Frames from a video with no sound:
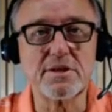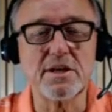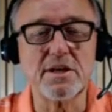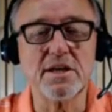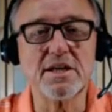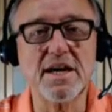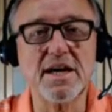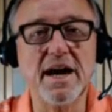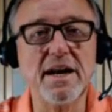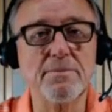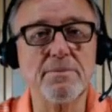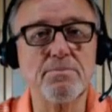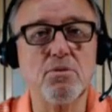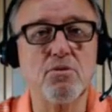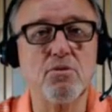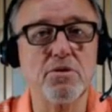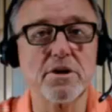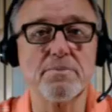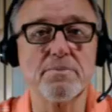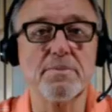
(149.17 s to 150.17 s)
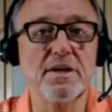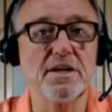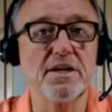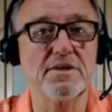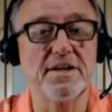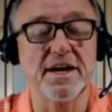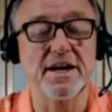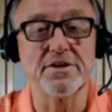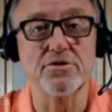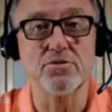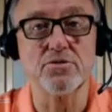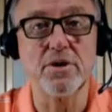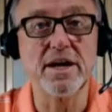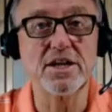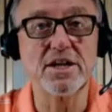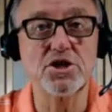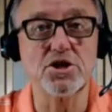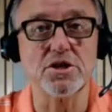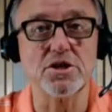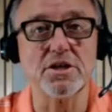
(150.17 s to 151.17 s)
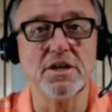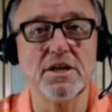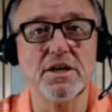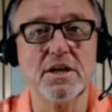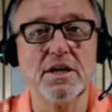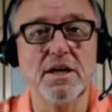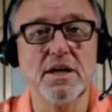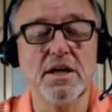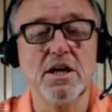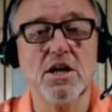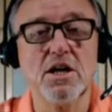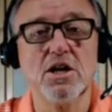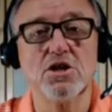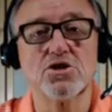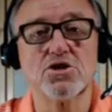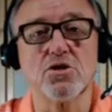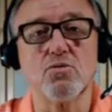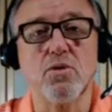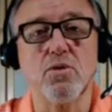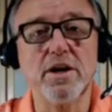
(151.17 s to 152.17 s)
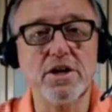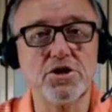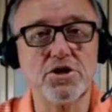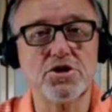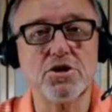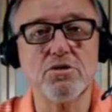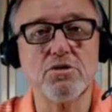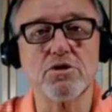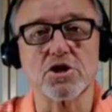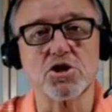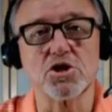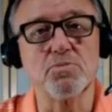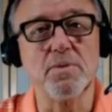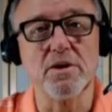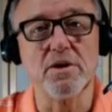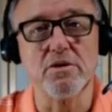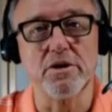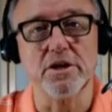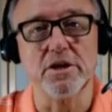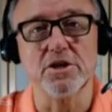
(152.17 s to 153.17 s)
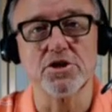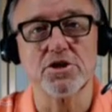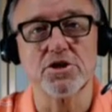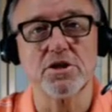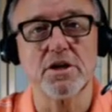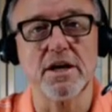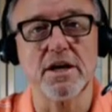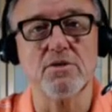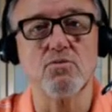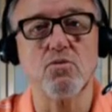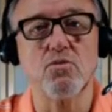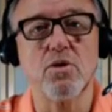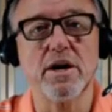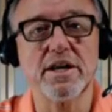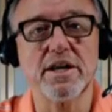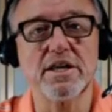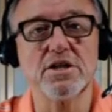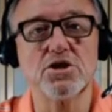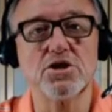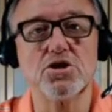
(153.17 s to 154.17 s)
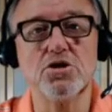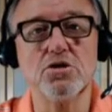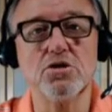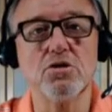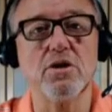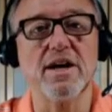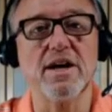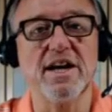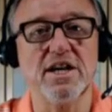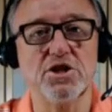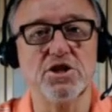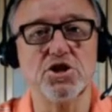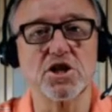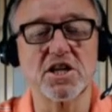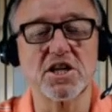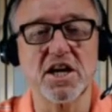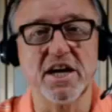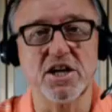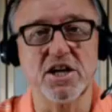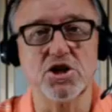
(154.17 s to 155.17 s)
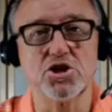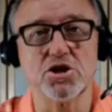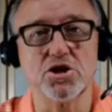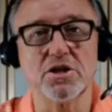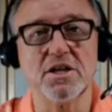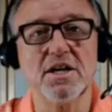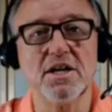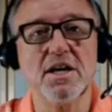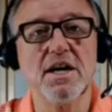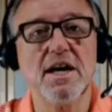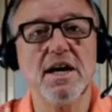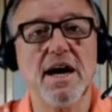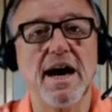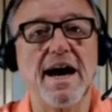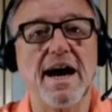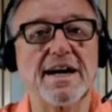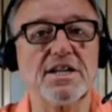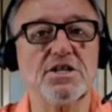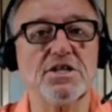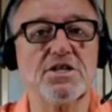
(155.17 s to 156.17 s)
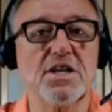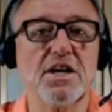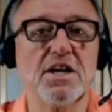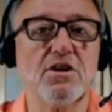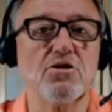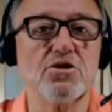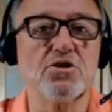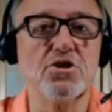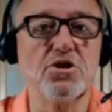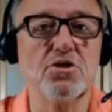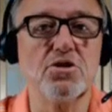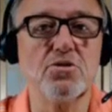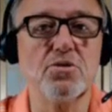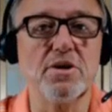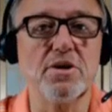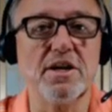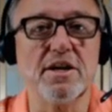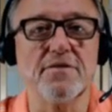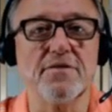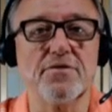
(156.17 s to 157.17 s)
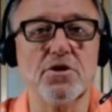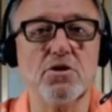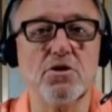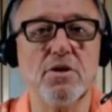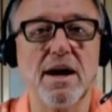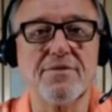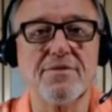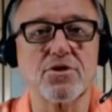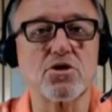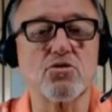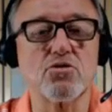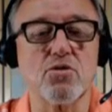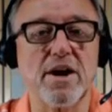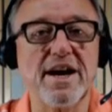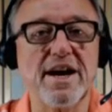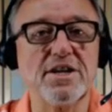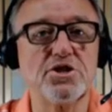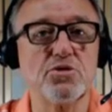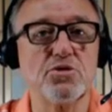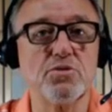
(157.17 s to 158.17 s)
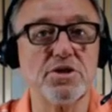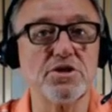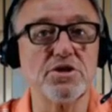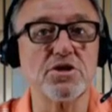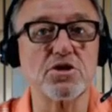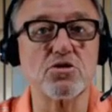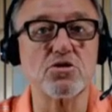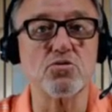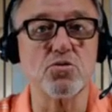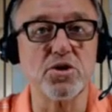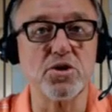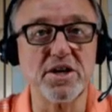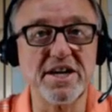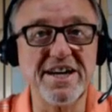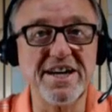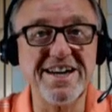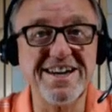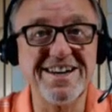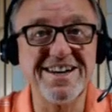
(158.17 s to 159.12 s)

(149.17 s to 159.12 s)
kind of pointed me in that direction. So what is your experience and what is your education? I can tell you, if you have a graduate degree,